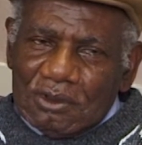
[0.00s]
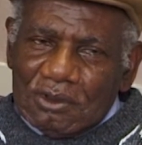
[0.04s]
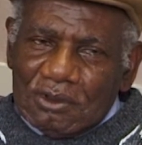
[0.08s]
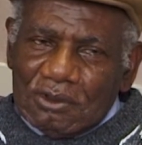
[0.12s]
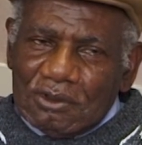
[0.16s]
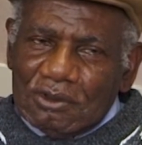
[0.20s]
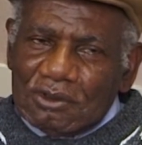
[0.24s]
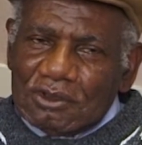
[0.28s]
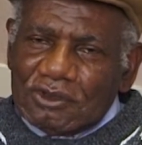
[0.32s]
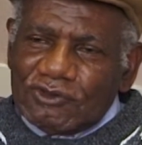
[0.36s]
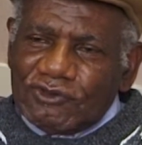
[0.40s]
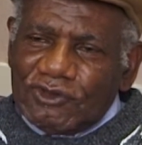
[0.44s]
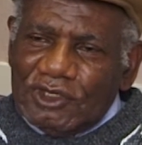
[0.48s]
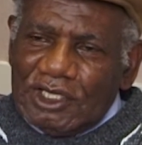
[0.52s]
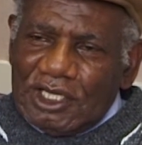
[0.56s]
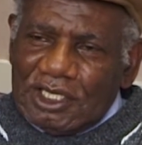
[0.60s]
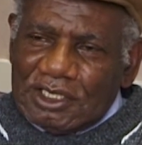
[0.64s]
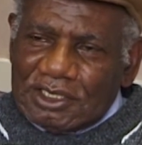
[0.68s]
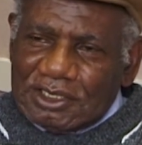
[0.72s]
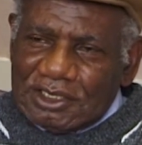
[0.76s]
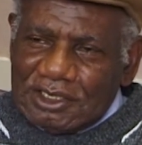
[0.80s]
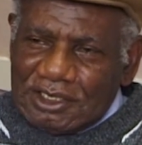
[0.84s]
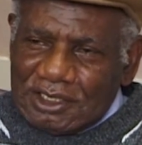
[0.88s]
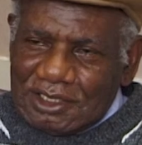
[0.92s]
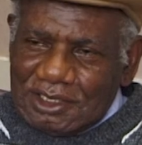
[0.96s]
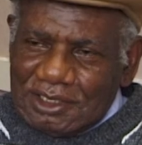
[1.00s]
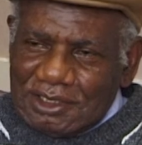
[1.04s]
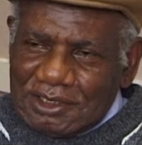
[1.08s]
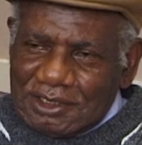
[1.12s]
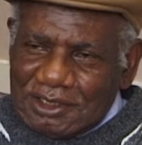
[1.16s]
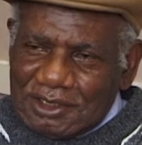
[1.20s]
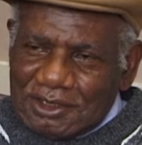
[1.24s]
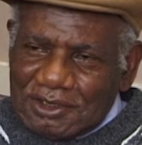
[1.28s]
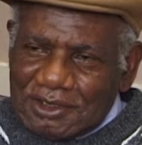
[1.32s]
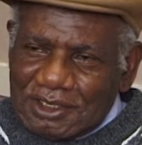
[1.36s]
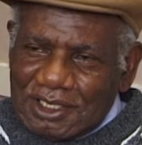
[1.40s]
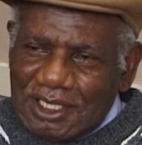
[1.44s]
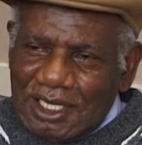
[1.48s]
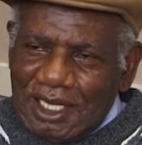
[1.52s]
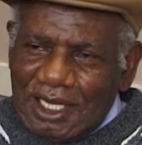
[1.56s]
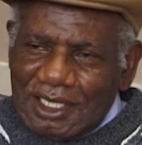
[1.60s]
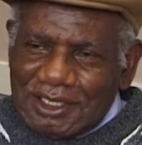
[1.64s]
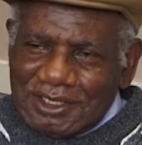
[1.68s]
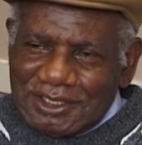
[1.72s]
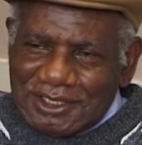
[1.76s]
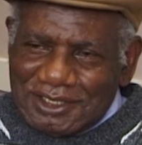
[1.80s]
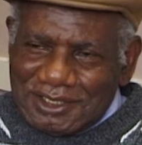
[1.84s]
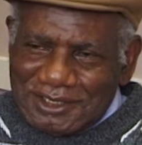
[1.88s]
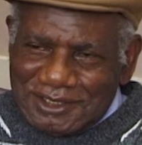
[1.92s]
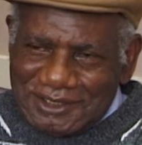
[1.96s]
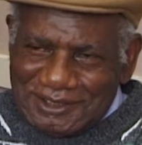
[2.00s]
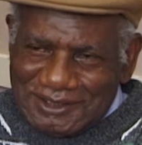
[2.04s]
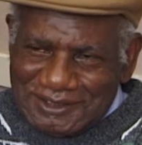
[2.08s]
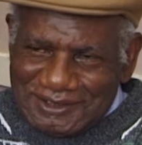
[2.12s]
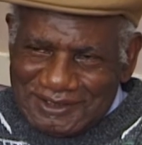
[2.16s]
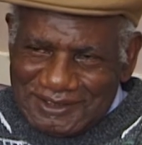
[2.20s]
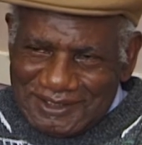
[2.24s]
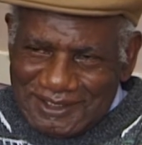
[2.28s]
old fire stick easy to catch.